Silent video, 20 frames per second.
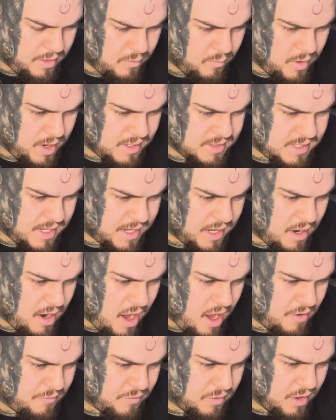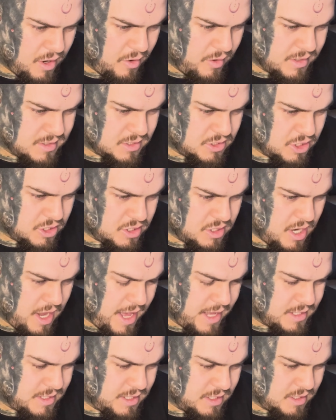and then when I take it off, you know, I don't
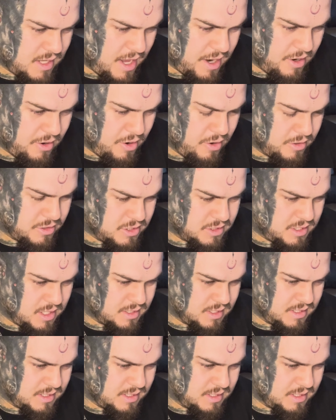know, it just doesn't,